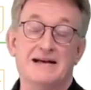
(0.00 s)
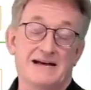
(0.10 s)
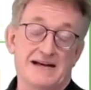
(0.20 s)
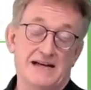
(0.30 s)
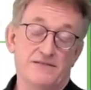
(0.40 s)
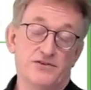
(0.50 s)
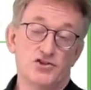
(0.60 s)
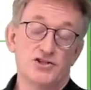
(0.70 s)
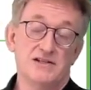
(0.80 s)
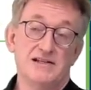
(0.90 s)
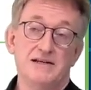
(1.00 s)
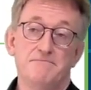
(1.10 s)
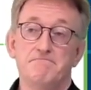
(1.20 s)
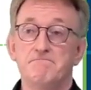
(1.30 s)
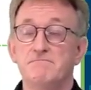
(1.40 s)
Unfortunately,
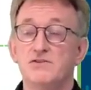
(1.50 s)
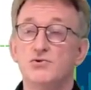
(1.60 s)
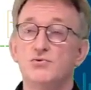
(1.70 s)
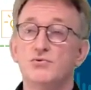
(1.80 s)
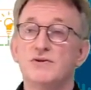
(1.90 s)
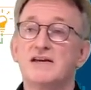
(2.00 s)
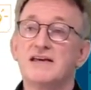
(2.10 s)
to